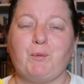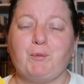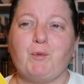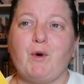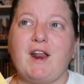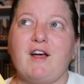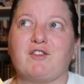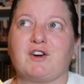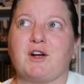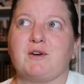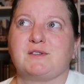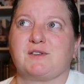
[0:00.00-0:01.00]
whatever
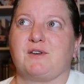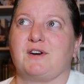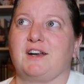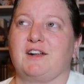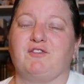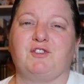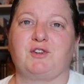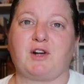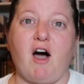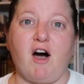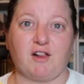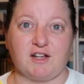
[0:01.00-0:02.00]
goes on in
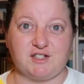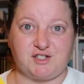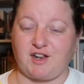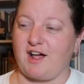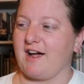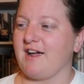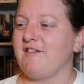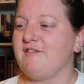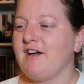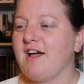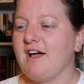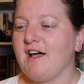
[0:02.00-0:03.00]
college life,
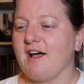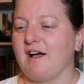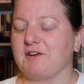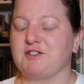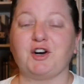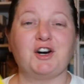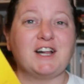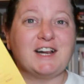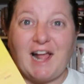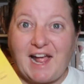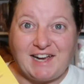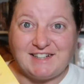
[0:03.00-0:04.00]

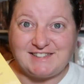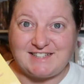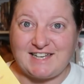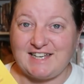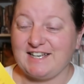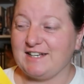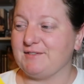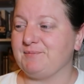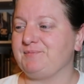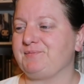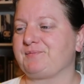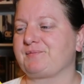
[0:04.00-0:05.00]
turning
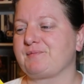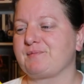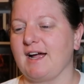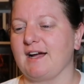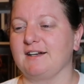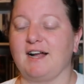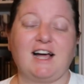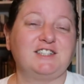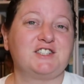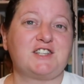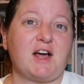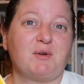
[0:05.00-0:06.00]
18. And
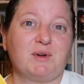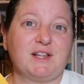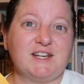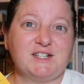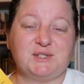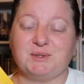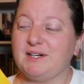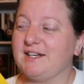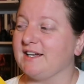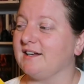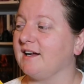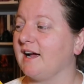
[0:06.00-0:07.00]
I really enjoyed
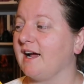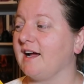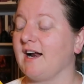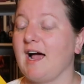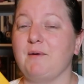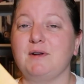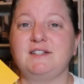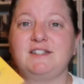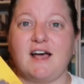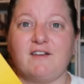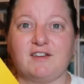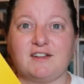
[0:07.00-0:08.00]
it, and I would
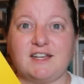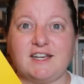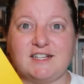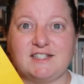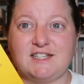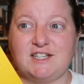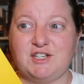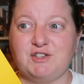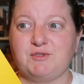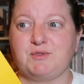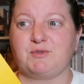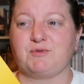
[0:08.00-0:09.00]
definitely
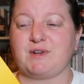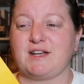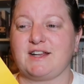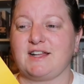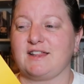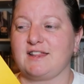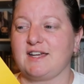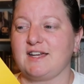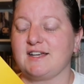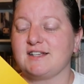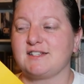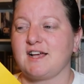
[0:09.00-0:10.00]
continue reading
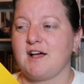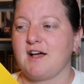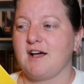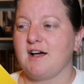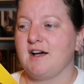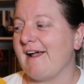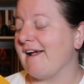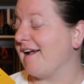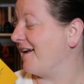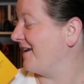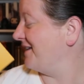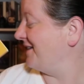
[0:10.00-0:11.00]
these.
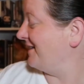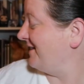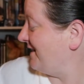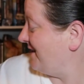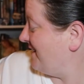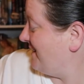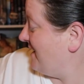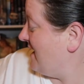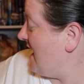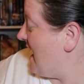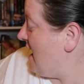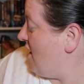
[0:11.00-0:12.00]
And
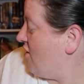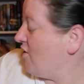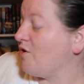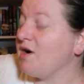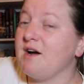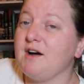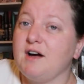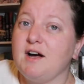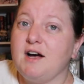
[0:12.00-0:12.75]
now